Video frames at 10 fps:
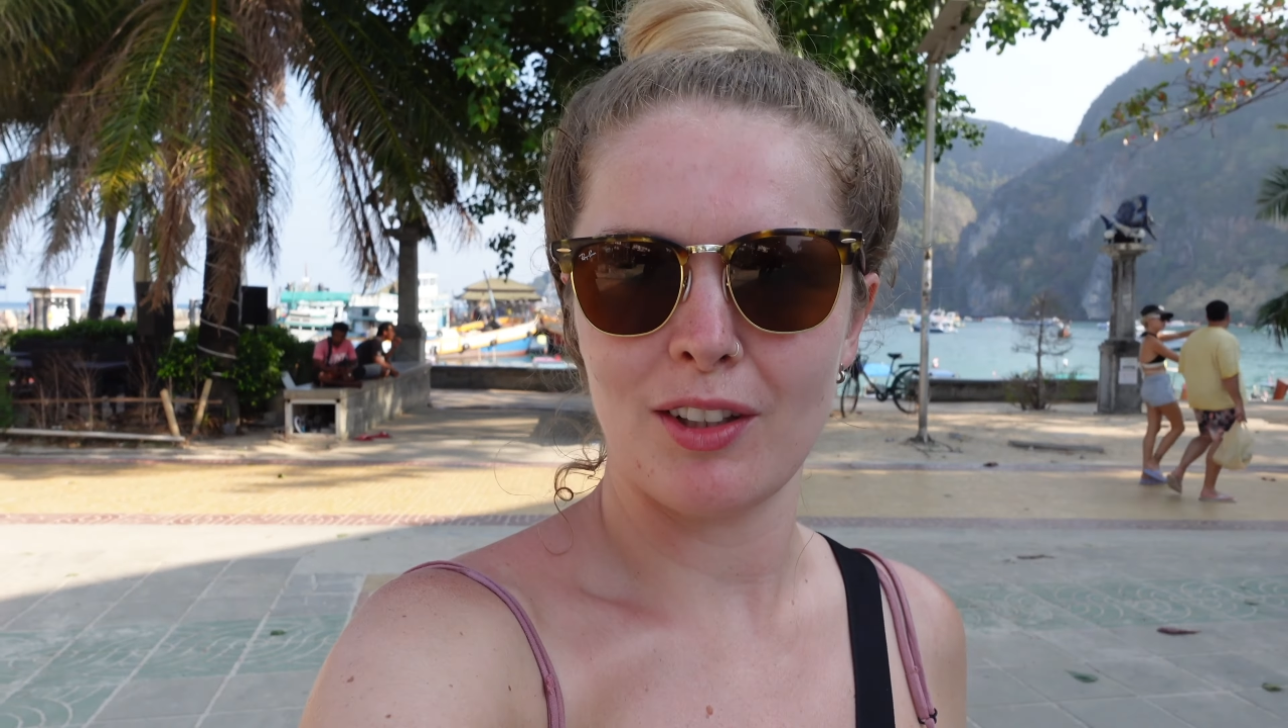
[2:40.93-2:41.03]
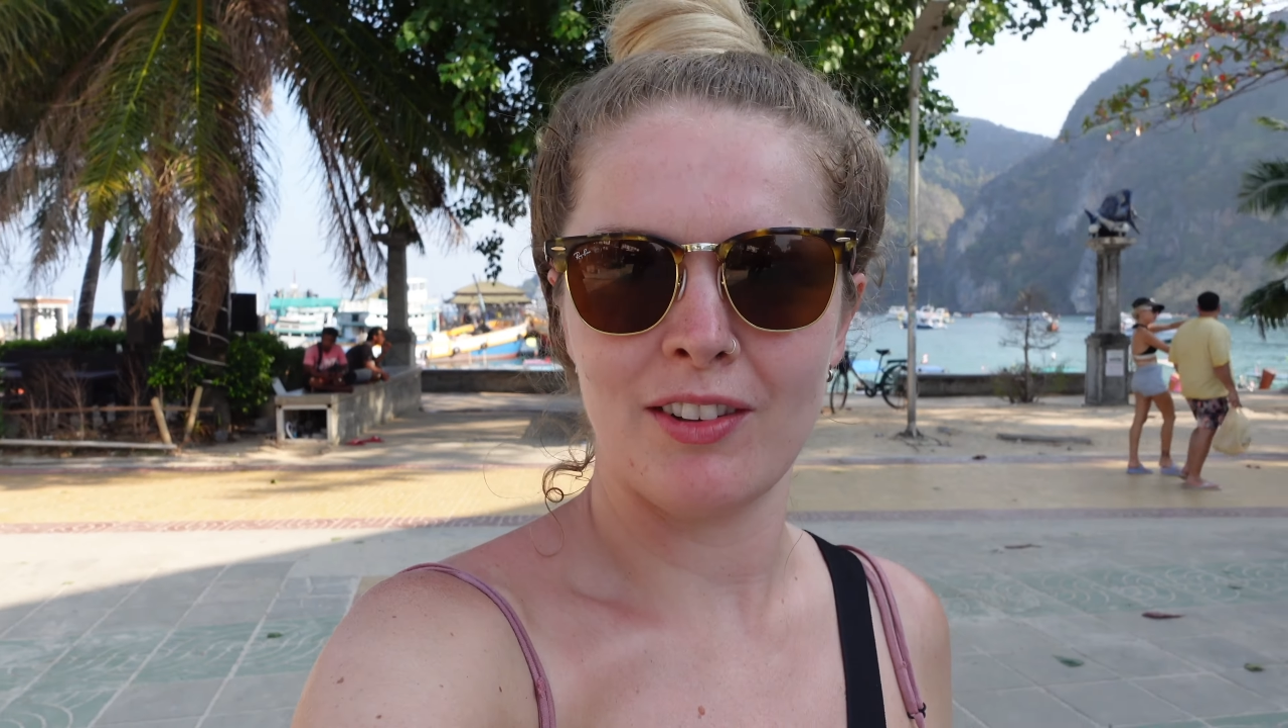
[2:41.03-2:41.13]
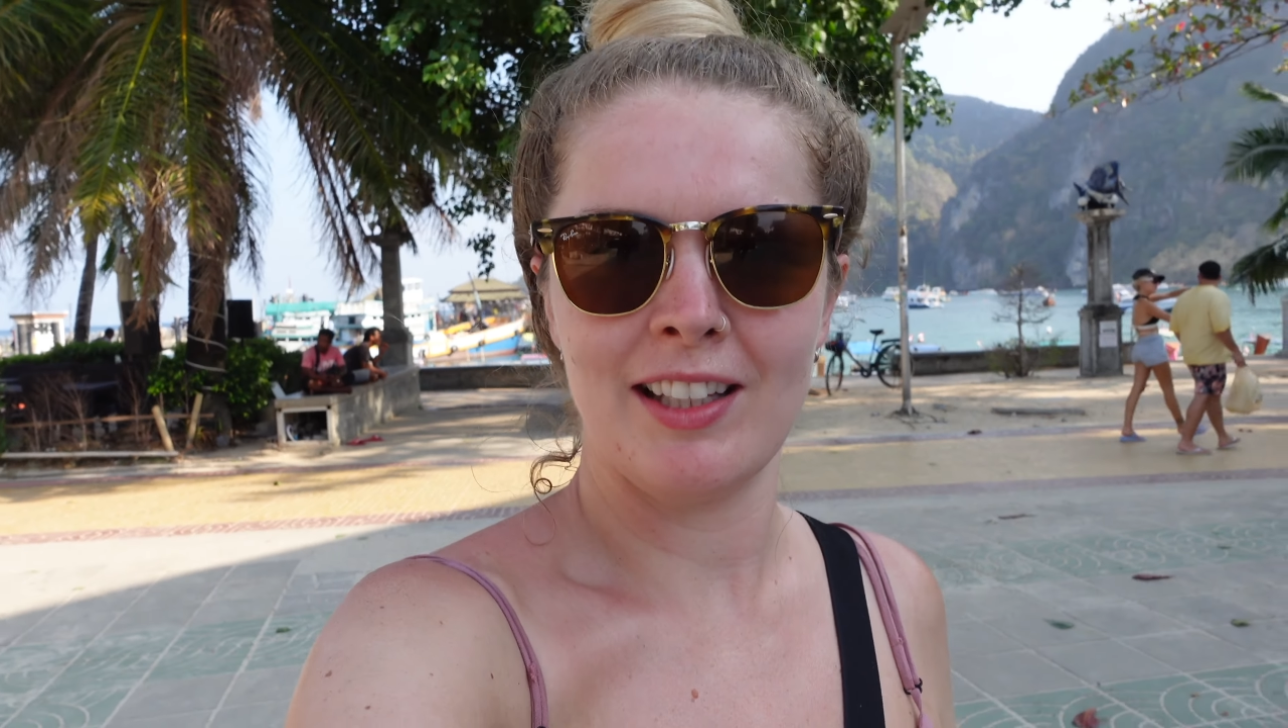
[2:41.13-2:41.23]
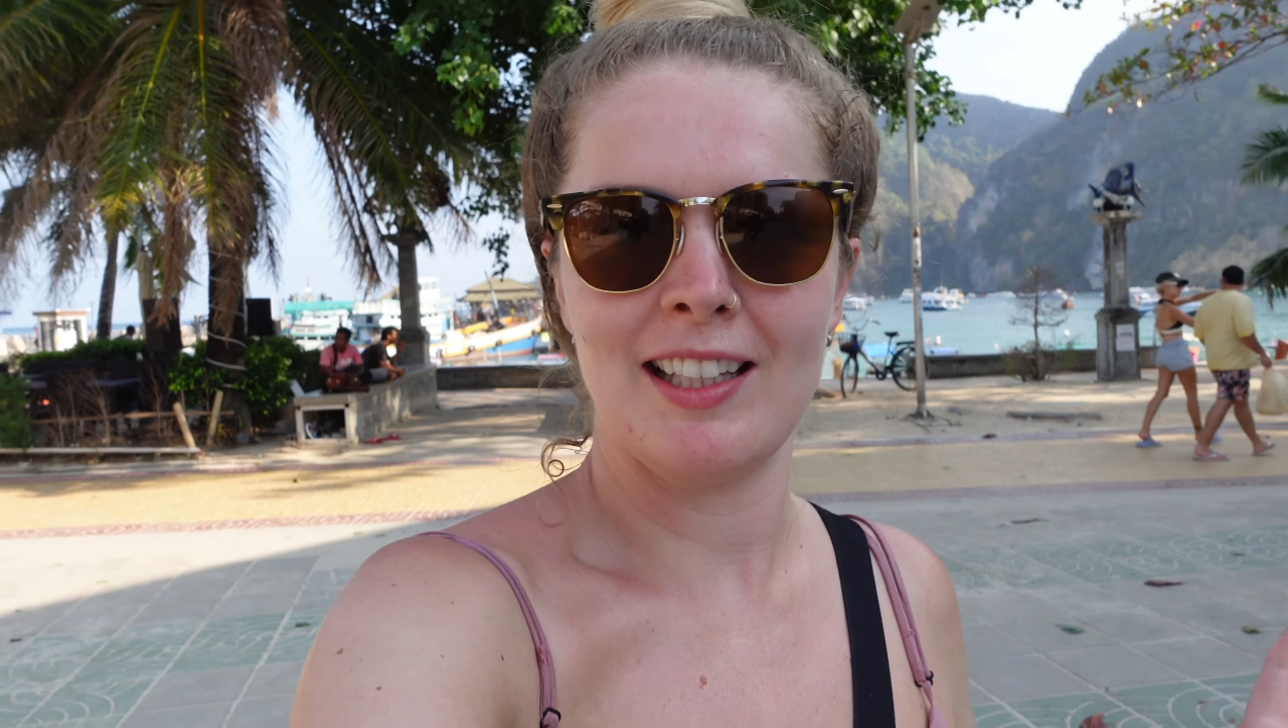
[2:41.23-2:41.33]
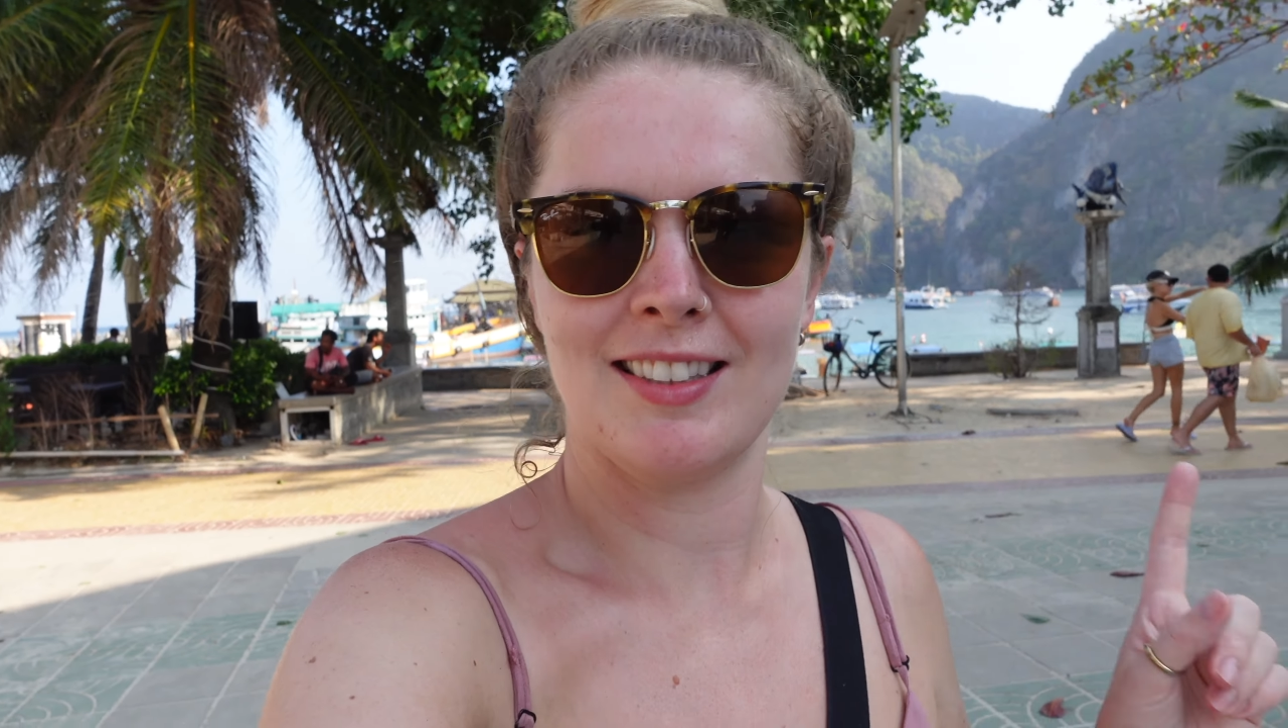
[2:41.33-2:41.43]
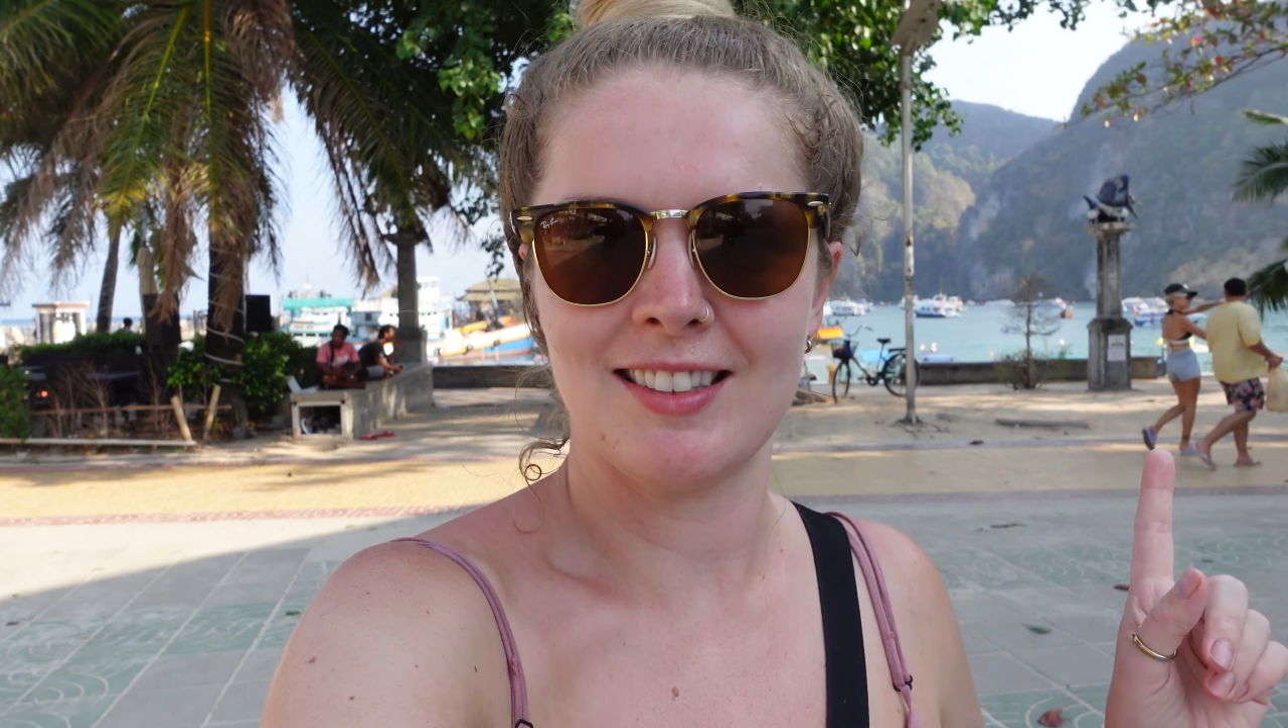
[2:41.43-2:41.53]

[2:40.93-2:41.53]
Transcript: on this